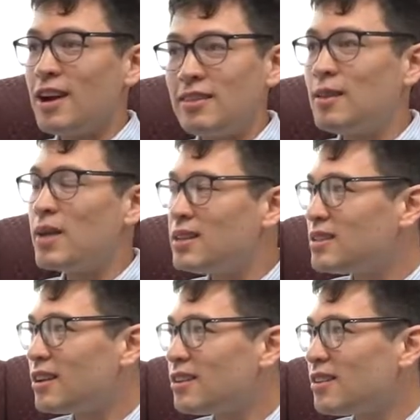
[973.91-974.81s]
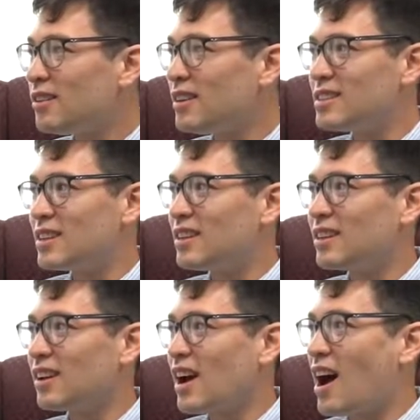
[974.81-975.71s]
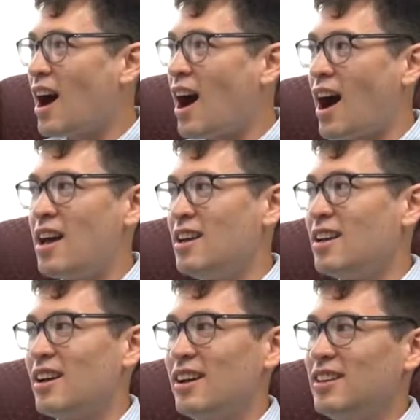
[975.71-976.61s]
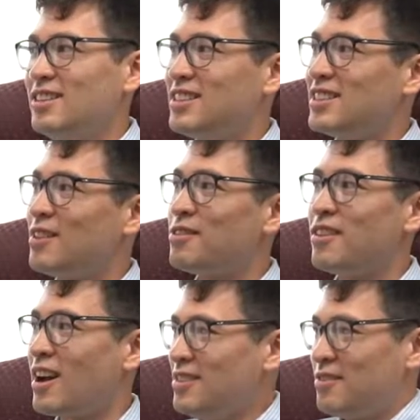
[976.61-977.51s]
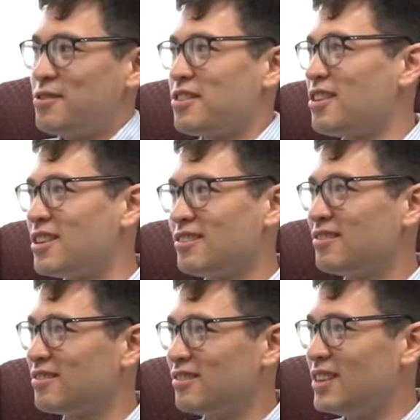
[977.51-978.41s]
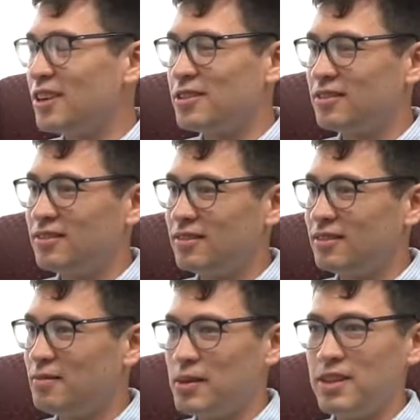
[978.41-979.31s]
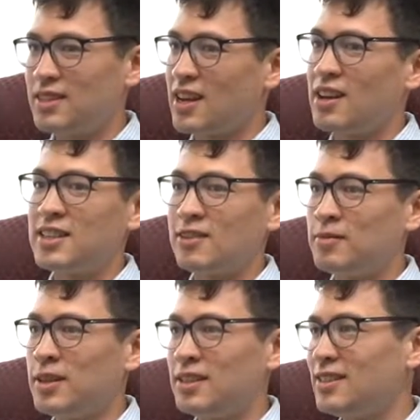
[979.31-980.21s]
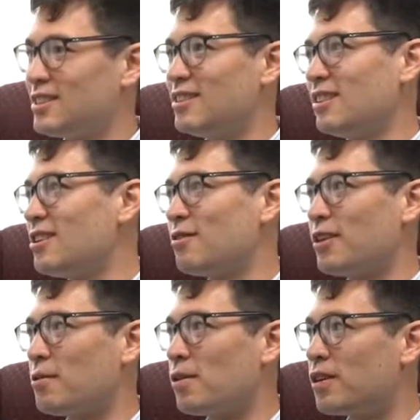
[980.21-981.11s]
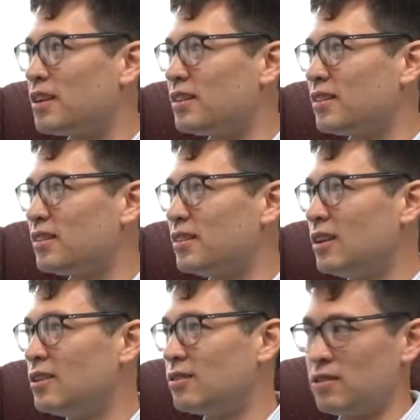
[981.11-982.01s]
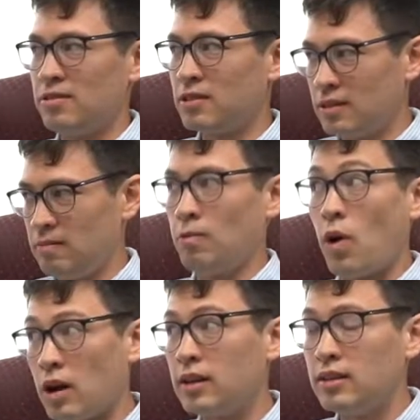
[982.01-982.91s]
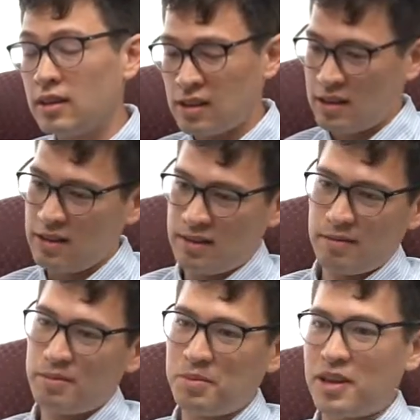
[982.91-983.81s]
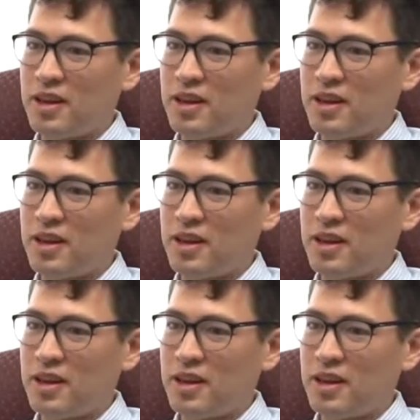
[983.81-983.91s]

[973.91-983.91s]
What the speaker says: in the med center, it's like, I never thought, maybe that's God telling me it's still there if I want it, if you really want it. But